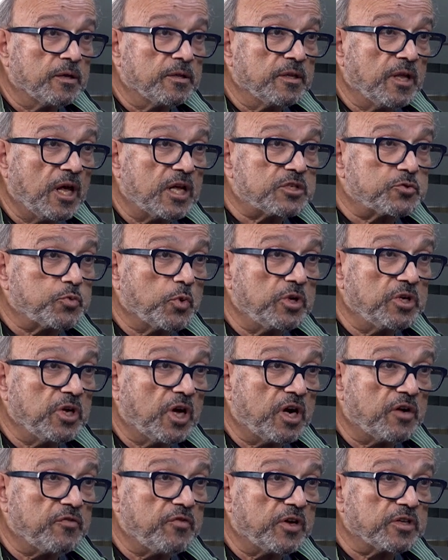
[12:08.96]
That's when
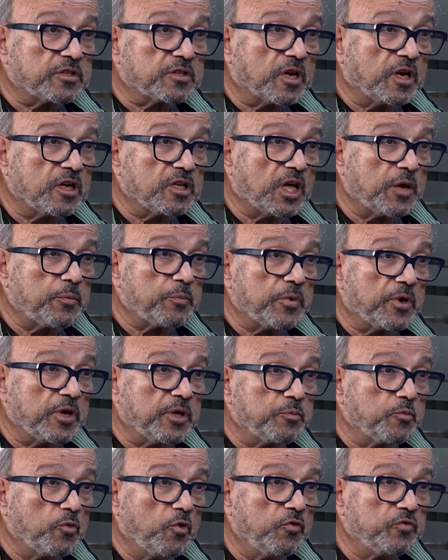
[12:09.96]
Arafat got up
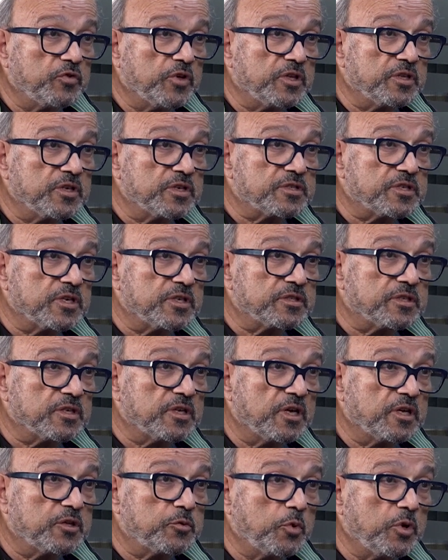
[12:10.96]
and moved, and he said,
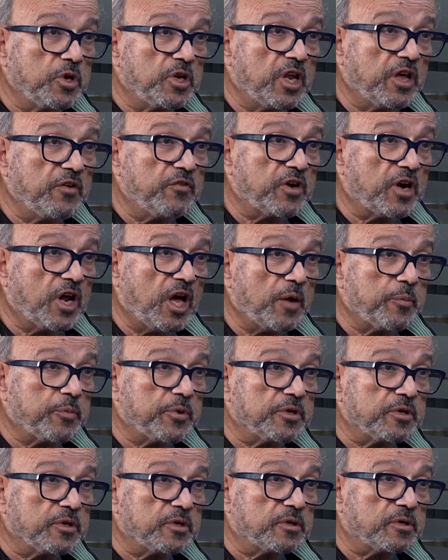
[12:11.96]
it will never
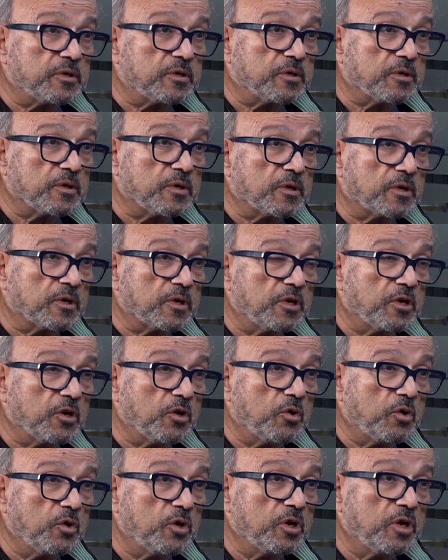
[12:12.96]
happen.
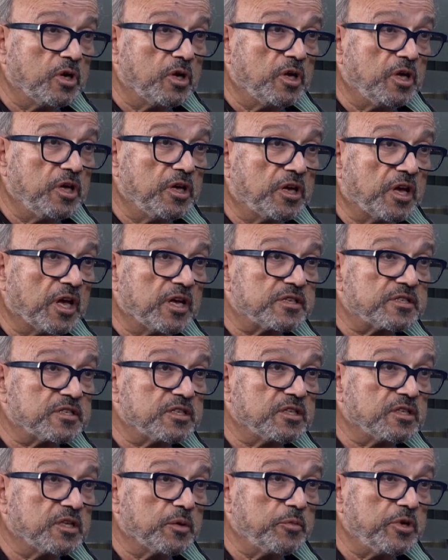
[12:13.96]
He
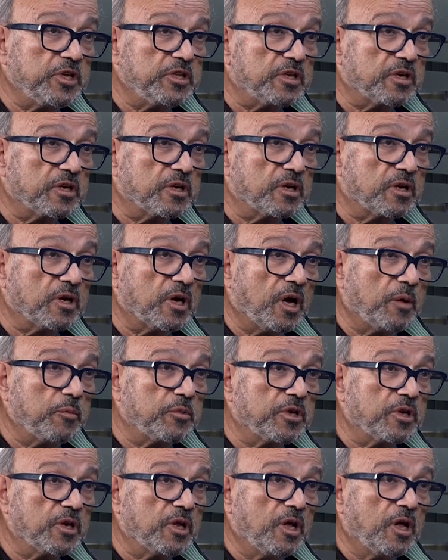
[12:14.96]
canceled the meeting. I
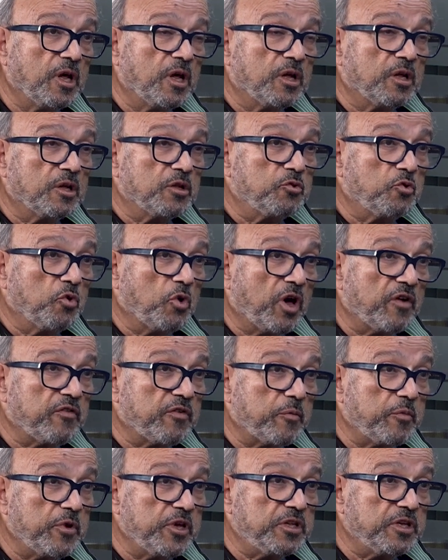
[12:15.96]
mean, to have
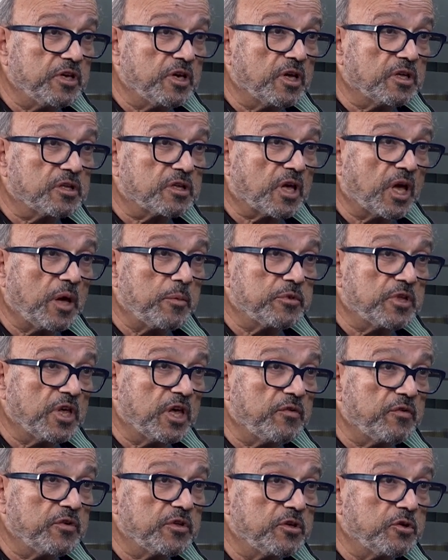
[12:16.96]
a meeting at Camp
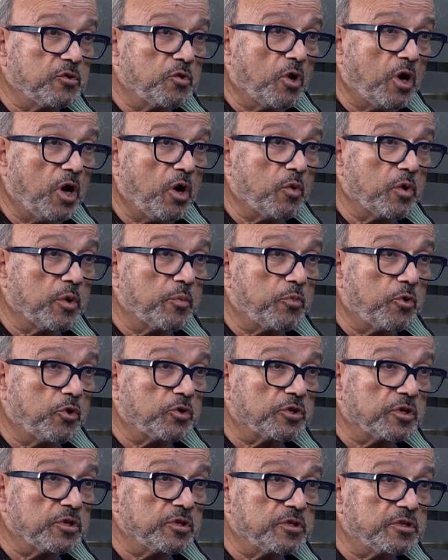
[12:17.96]
David, you know how
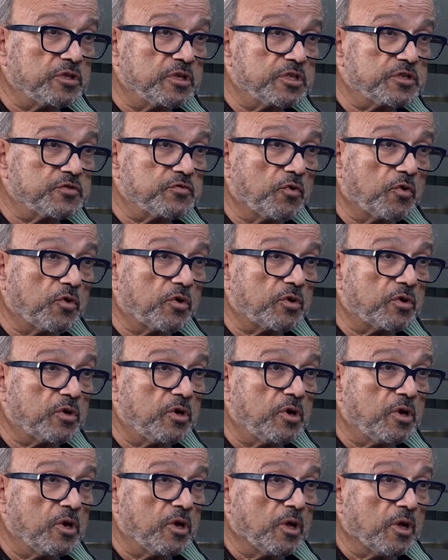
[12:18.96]
important it is for
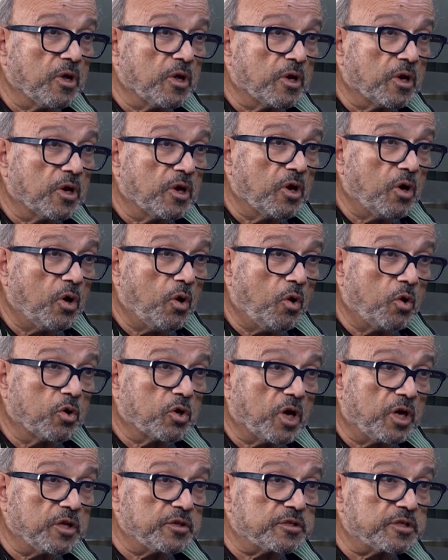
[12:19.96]
all
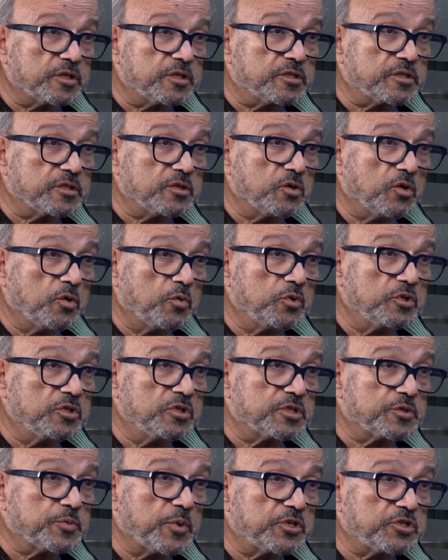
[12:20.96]
countries,
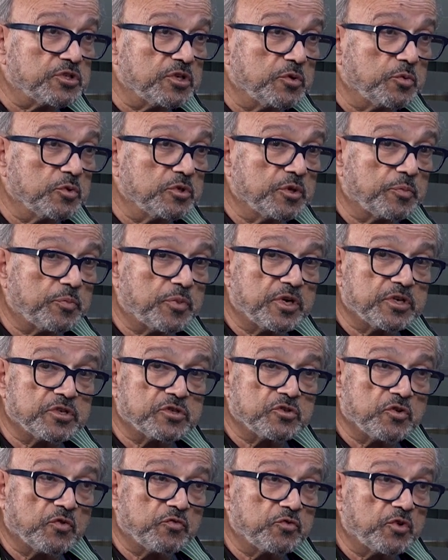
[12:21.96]
especially with the
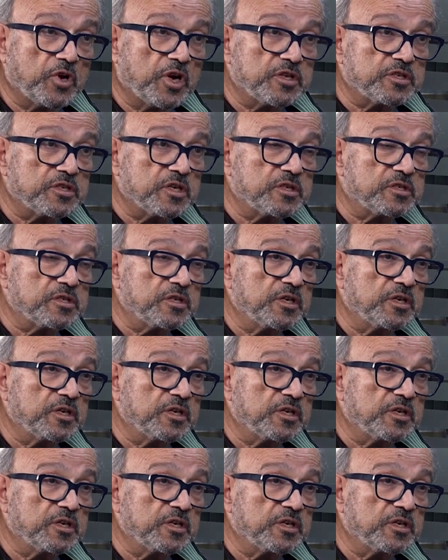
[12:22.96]
President of the United States.